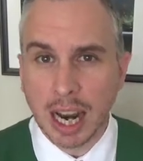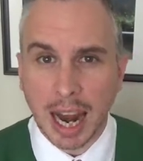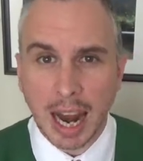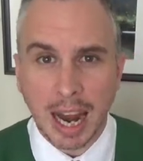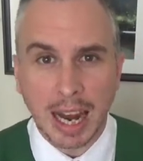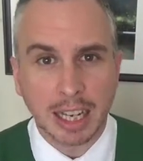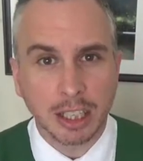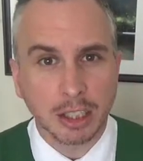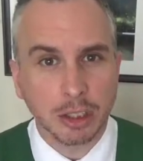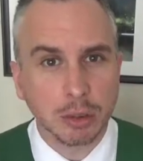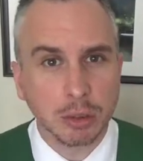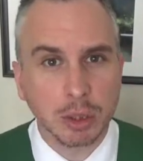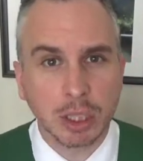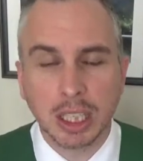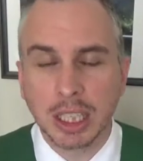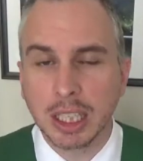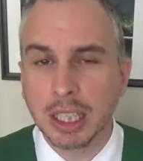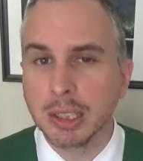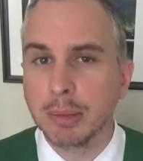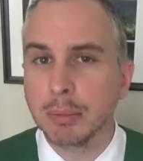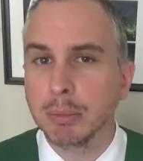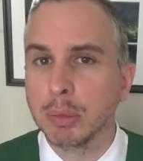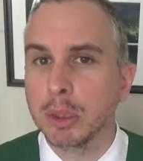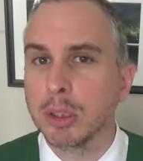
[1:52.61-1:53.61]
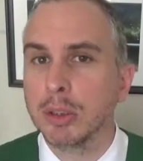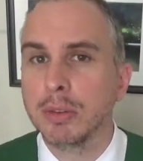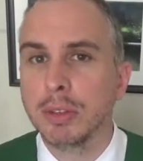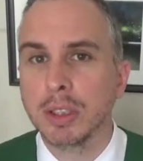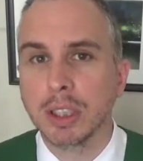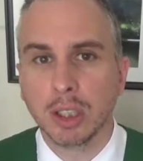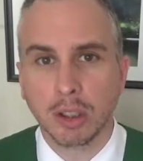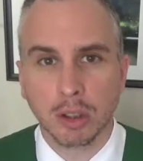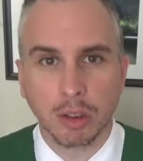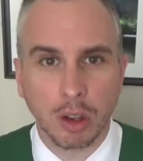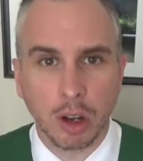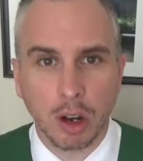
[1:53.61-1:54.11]
and you keep moving
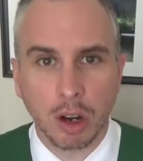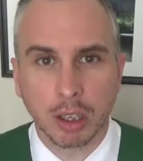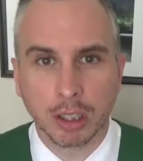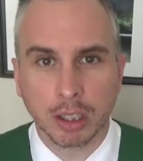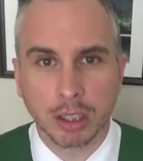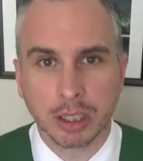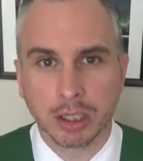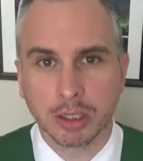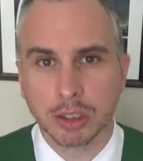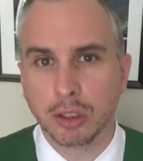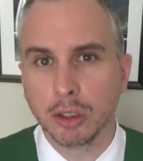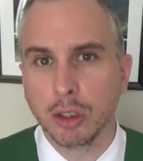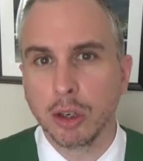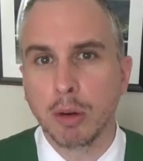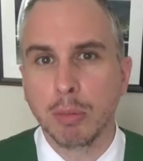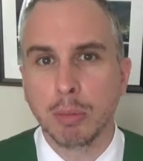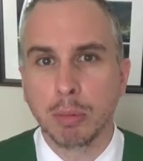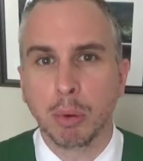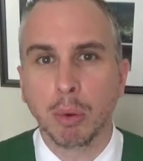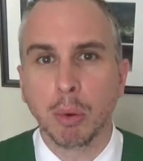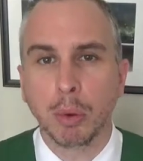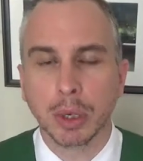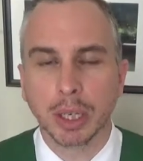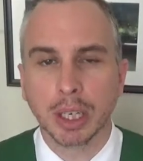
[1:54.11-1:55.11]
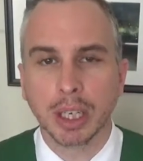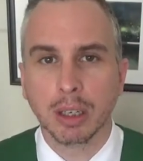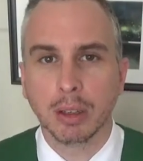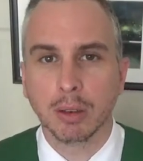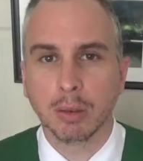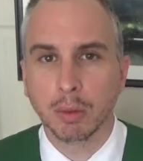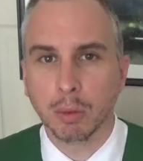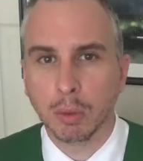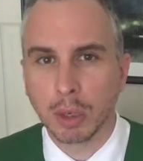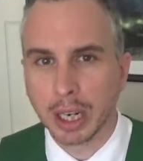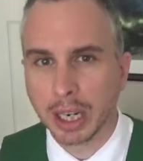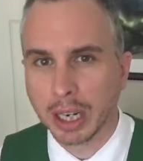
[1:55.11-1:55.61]
along. There's no point
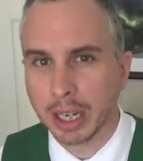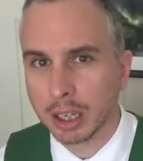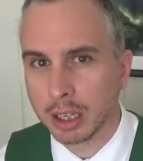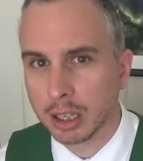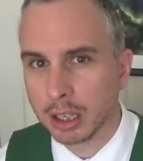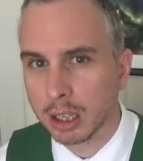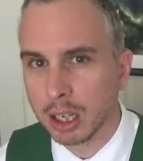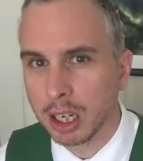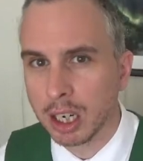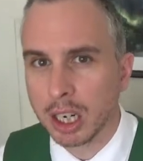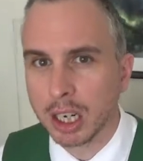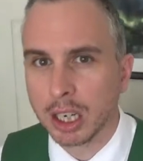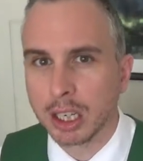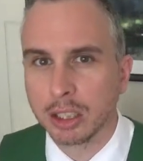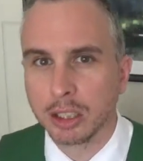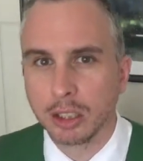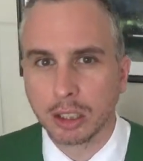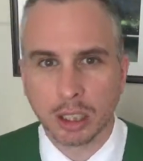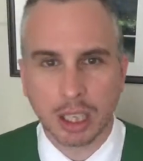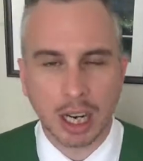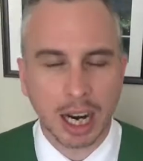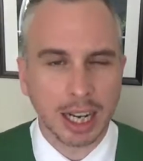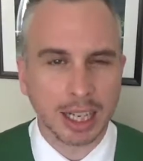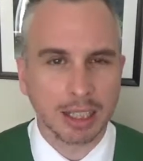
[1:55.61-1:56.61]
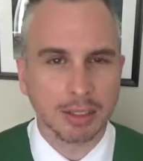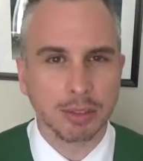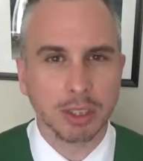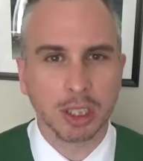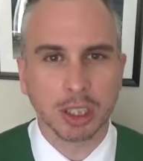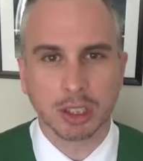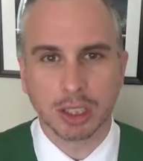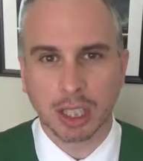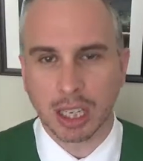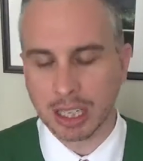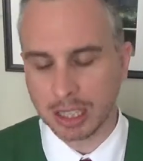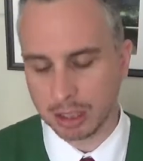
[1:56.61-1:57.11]
where you're kind of
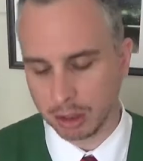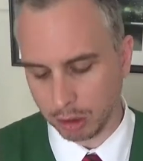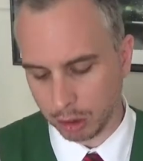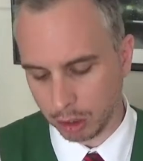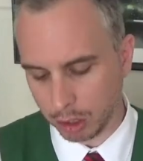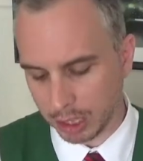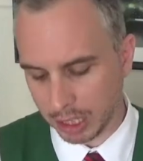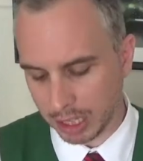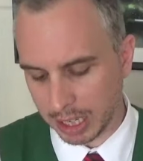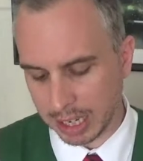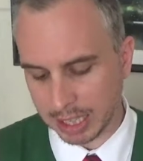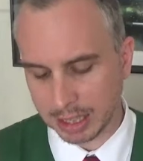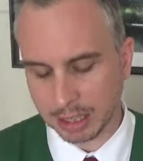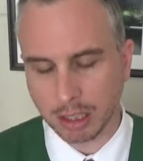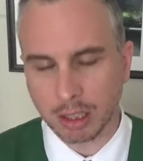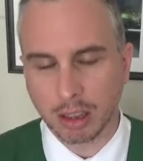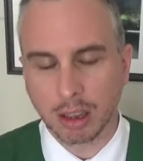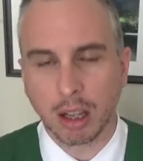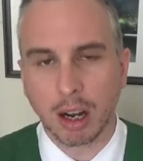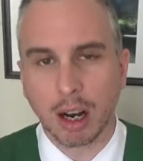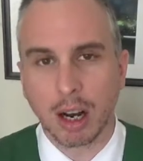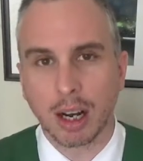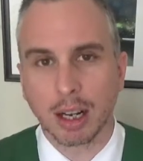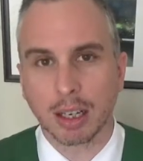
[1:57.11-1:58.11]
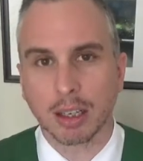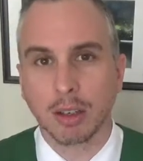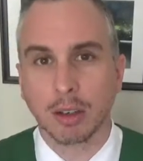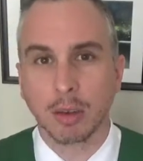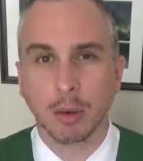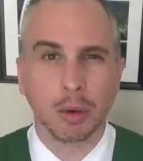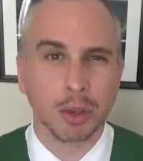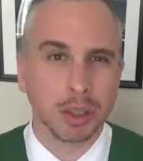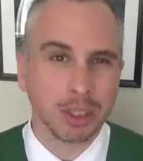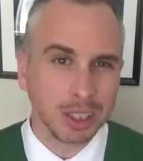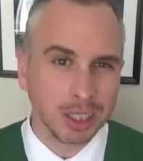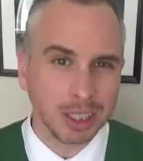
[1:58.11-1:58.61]
just like looking at the clock,
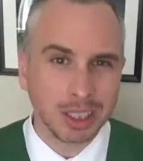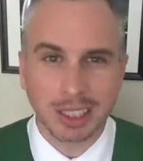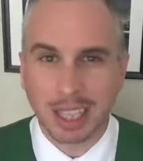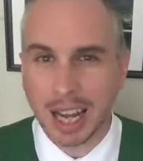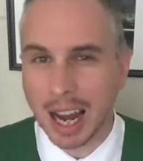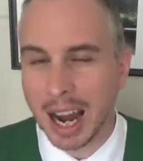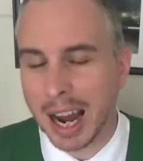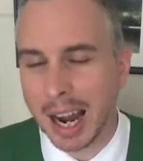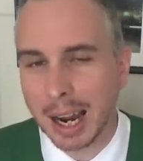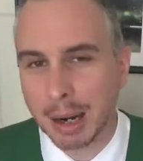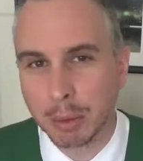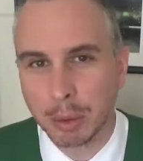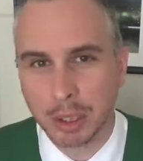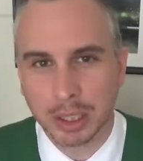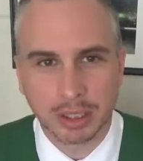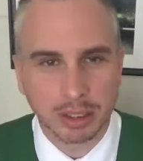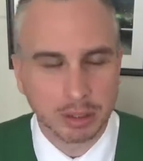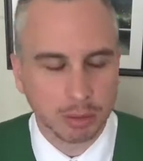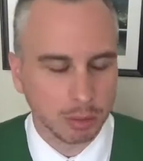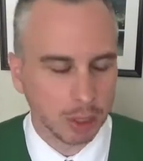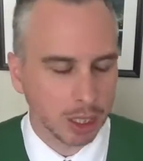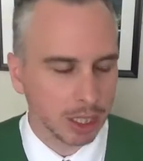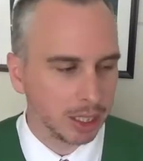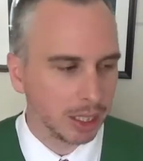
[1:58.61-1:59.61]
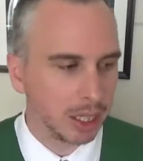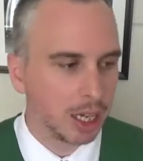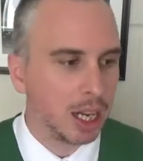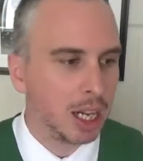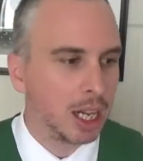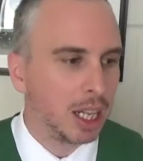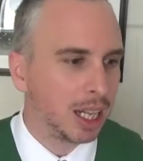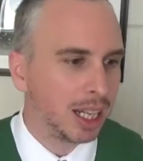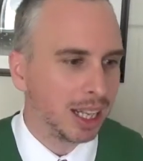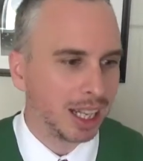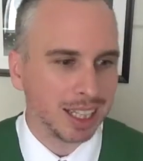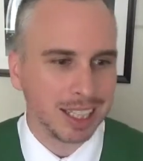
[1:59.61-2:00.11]
or at least I wasn't, right?
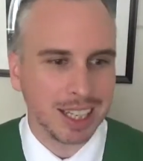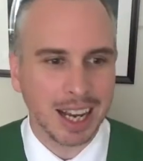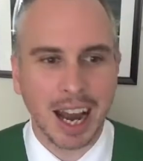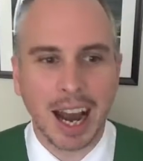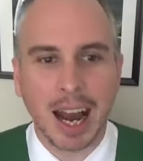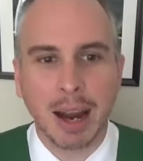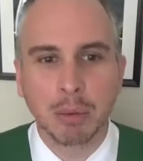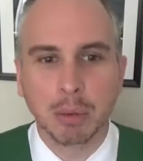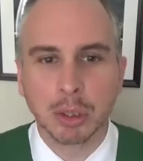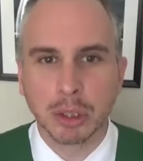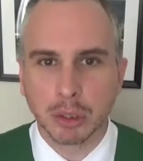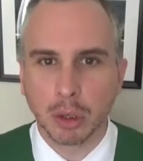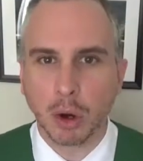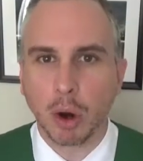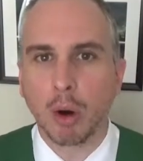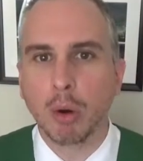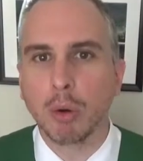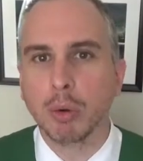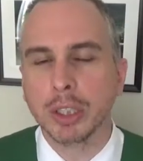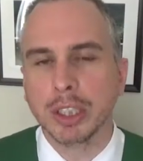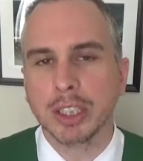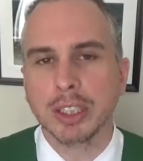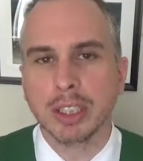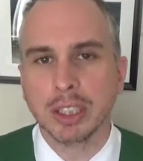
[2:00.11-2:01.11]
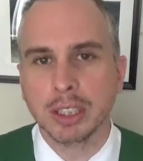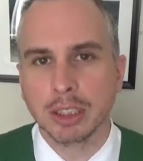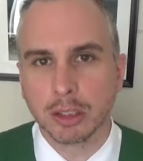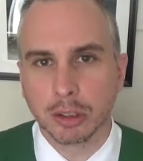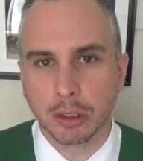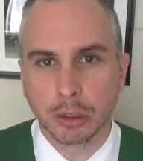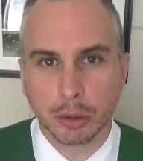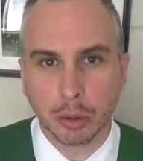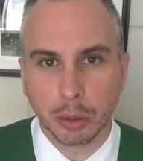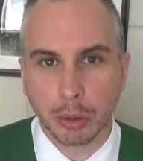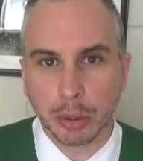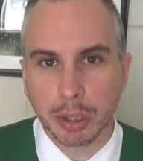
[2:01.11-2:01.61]
Like, I was always in the
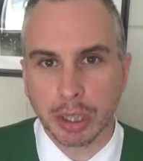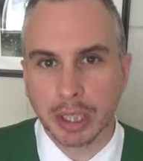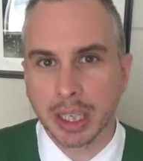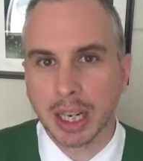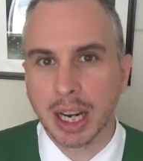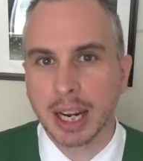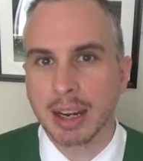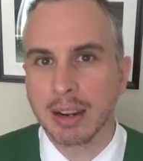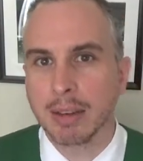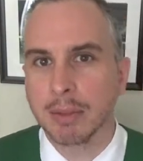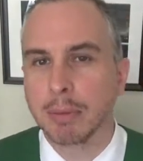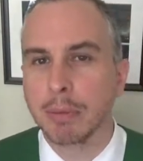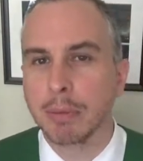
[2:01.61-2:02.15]
story. It